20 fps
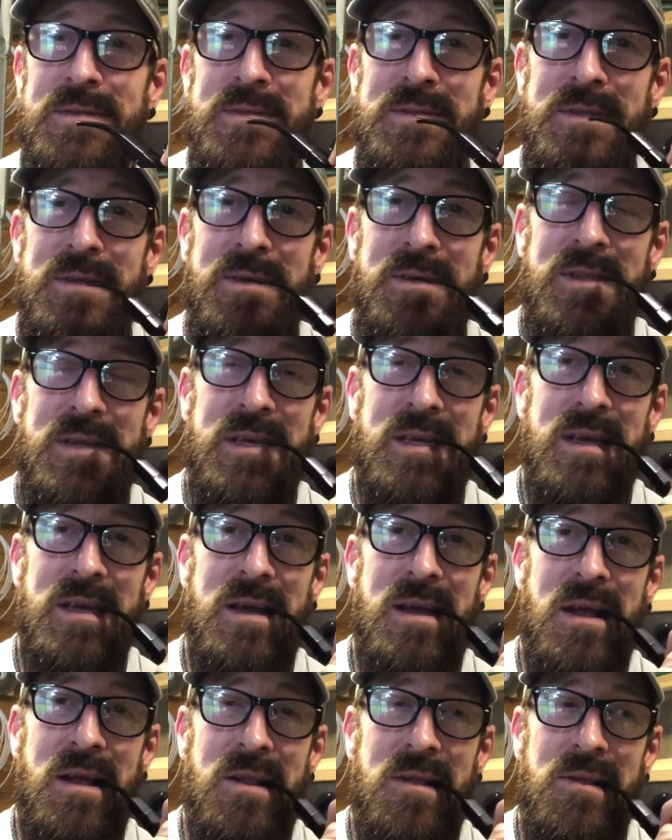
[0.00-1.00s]
Got the
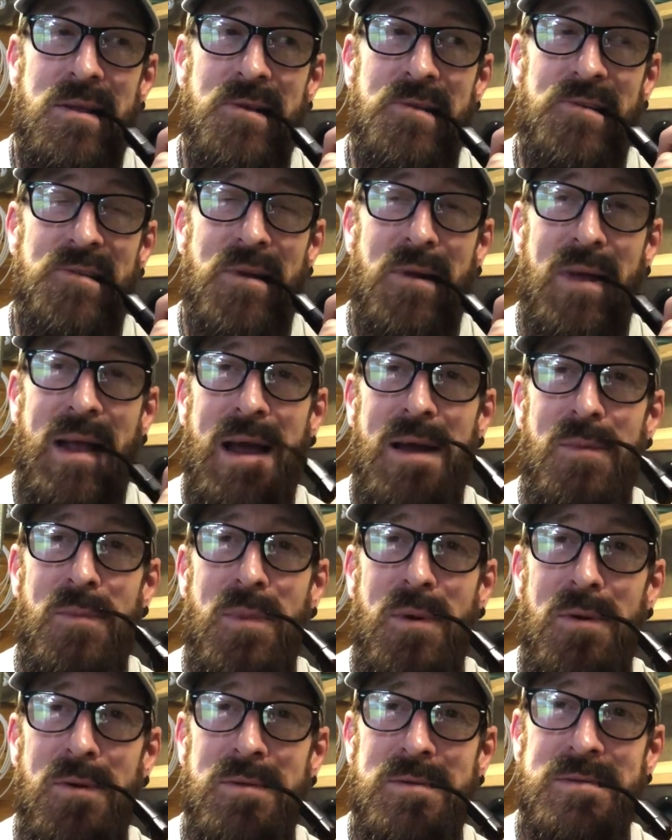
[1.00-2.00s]
two-stroke
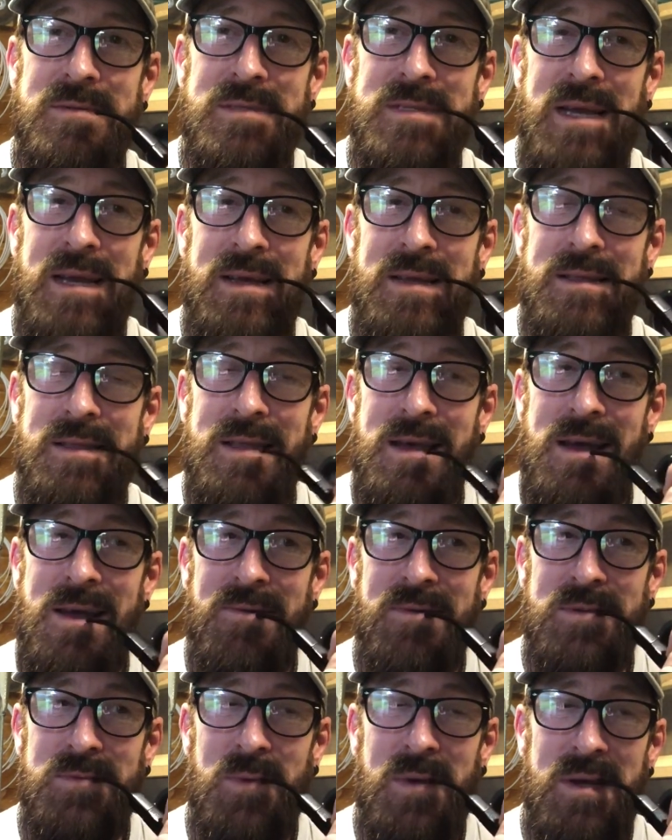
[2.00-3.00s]
outboard sat in there
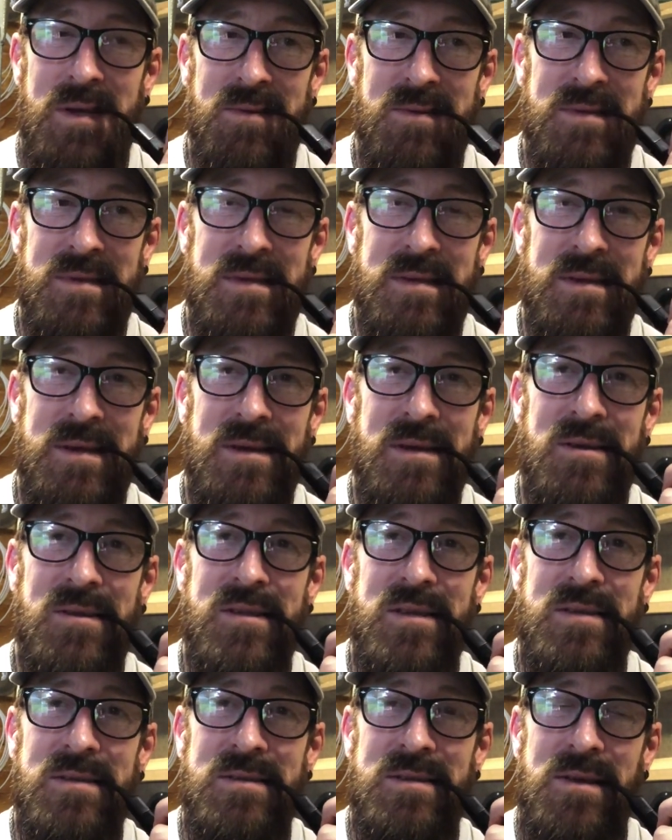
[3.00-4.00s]
as well that I
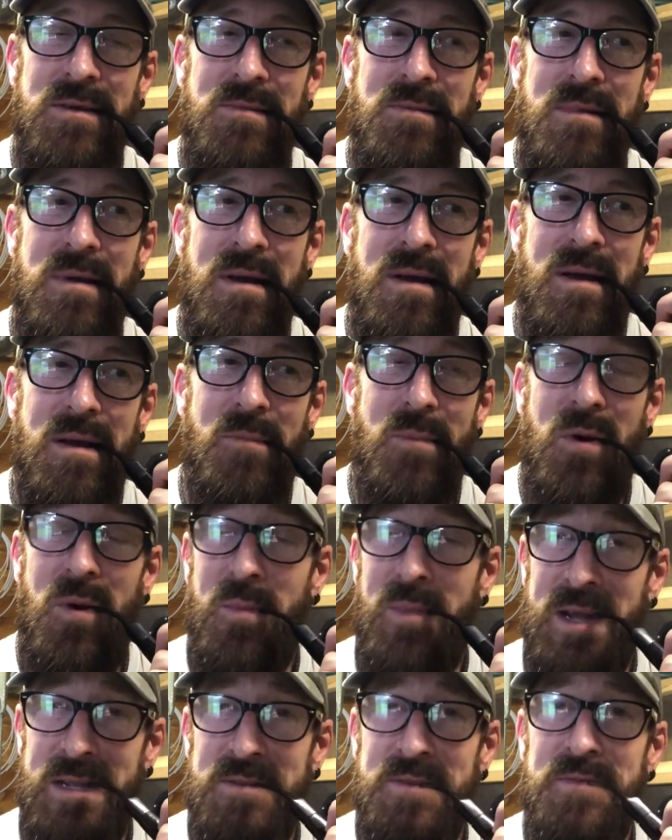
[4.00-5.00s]
need to, I bought a
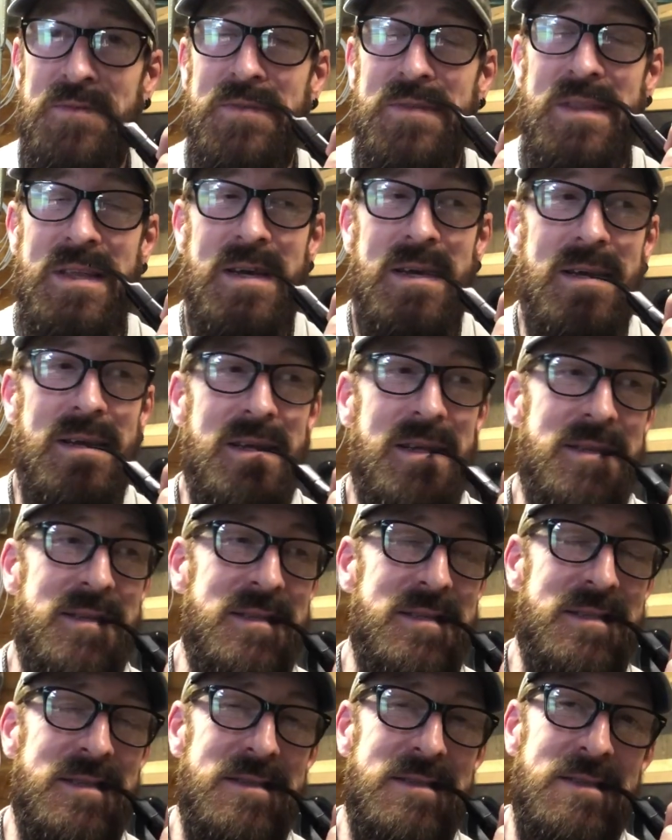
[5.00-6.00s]
manual for that. I need
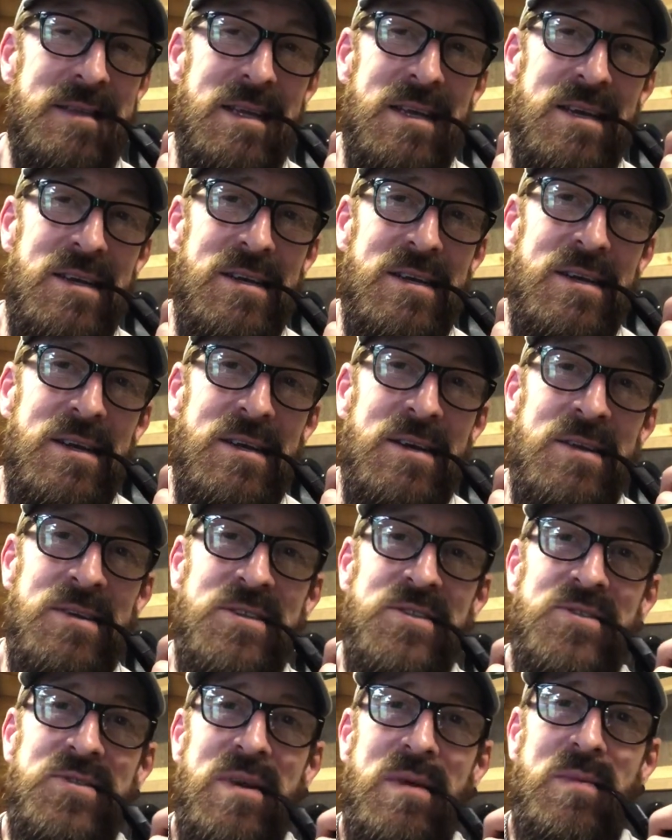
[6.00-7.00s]
to
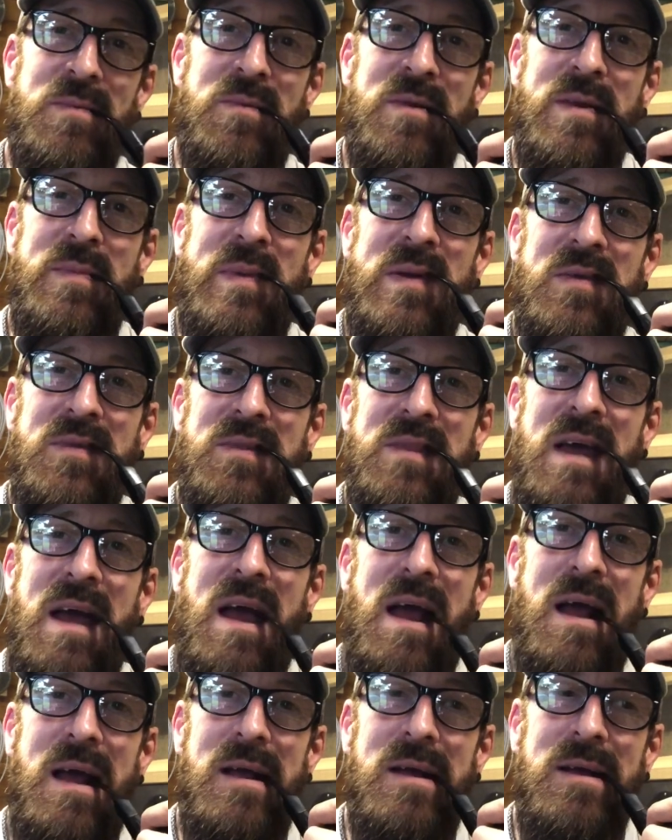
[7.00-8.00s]
strip and rebuild
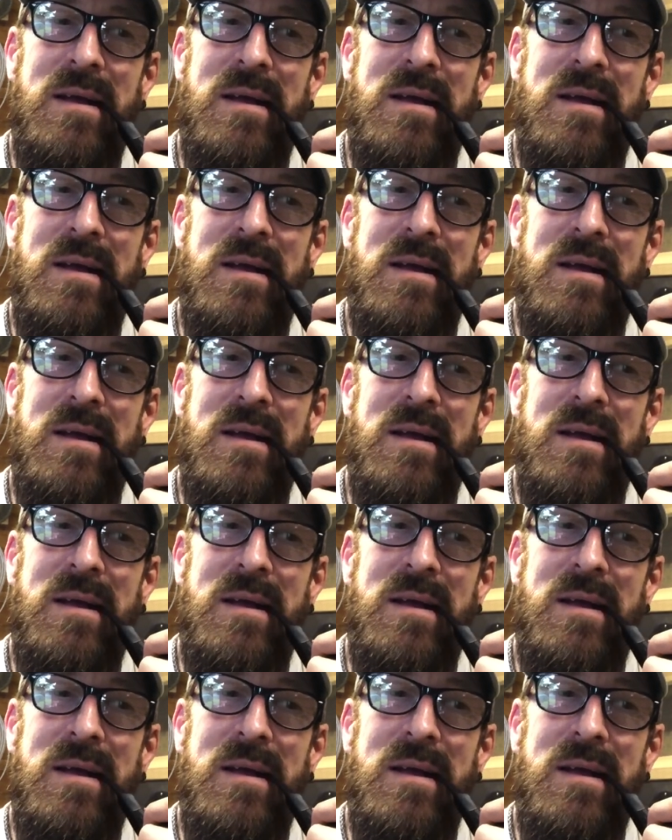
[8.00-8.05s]
that.